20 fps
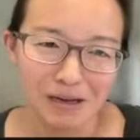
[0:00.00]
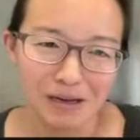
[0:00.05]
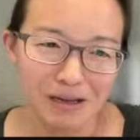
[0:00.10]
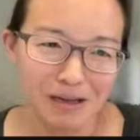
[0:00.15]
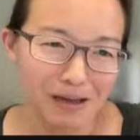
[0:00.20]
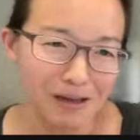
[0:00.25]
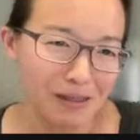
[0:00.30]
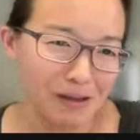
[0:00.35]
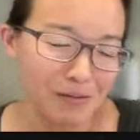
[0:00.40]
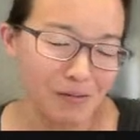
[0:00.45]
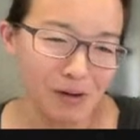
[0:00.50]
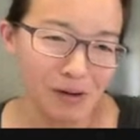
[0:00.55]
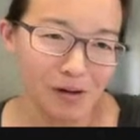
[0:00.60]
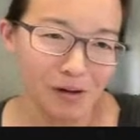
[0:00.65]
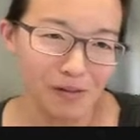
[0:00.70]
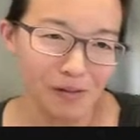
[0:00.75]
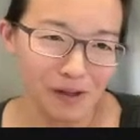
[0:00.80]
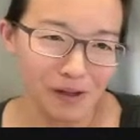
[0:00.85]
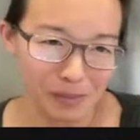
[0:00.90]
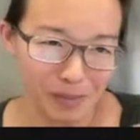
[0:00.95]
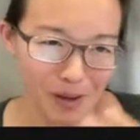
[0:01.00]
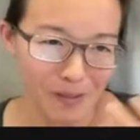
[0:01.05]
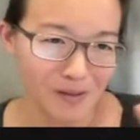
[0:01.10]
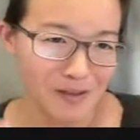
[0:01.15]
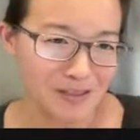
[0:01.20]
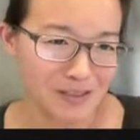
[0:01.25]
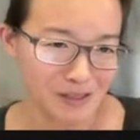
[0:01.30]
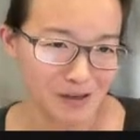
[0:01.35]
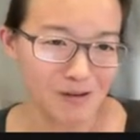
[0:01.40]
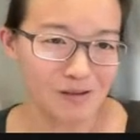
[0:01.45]
I think we all think about
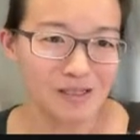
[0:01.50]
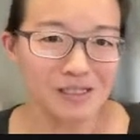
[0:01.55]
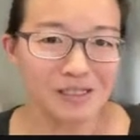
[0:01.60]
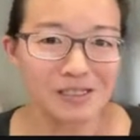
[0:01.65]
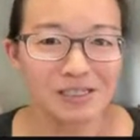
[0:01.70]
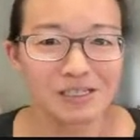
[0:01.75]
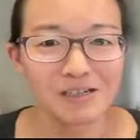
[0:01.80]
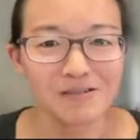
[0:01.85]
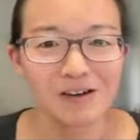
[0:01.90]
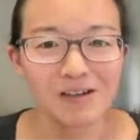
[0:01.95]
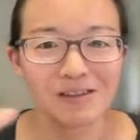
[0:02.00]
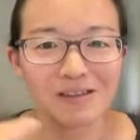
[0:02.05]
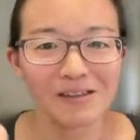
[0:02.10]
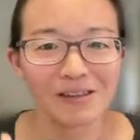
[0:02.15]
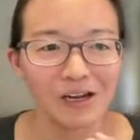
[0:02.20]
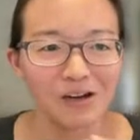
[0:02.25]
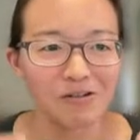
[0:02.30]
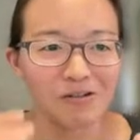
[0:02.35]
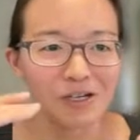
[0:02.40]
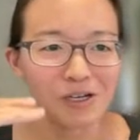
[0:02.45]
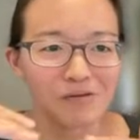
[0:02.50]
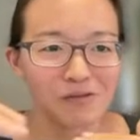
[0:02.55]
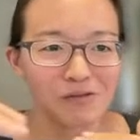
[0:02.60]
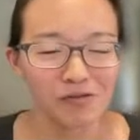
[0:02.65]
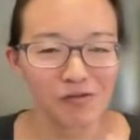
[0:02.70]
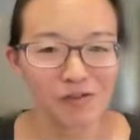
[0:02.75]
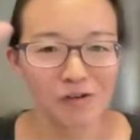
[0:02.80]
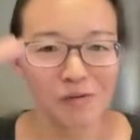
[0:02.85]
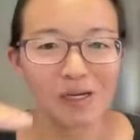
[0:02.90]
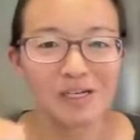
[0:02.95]
this in our teaching, right, the layering of
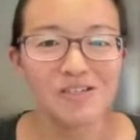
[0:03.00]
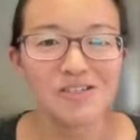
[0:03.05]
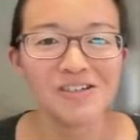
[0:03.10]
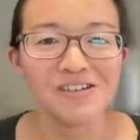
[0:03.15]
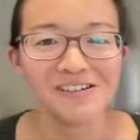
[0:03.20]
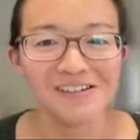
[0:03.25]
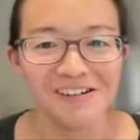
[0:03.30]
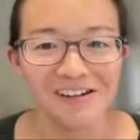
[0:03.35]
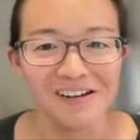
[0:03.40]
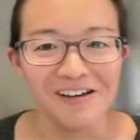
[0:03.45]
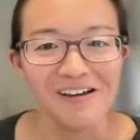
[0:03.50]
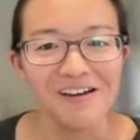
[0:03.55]
information.